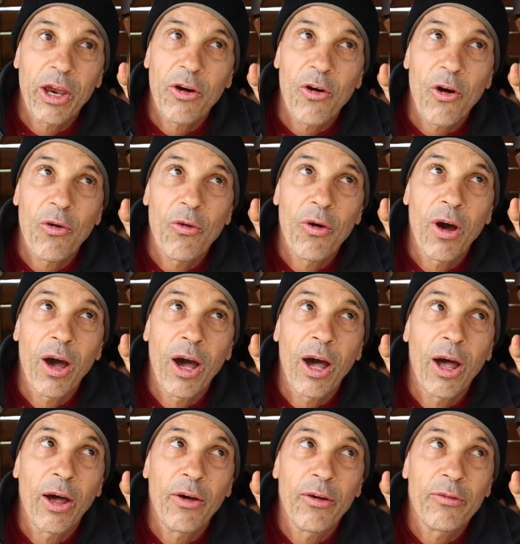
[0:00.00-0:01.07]
grow
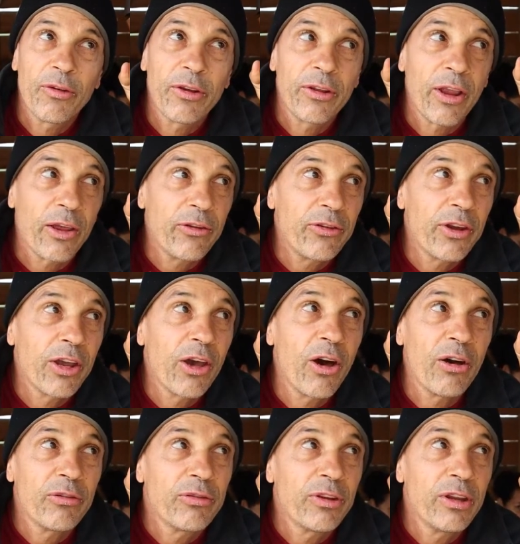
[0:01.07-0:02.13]
fantastic
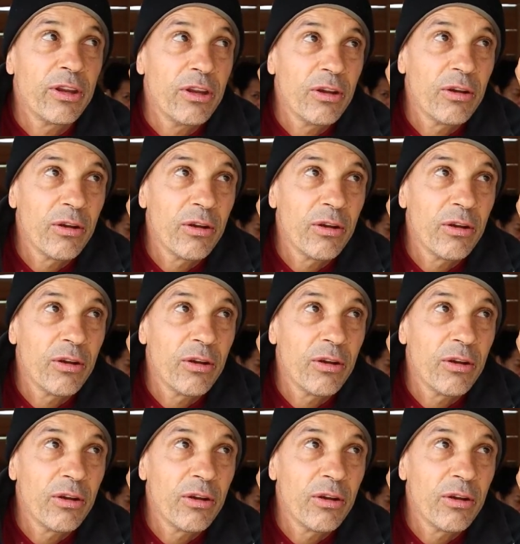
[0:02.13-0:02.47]
coffee,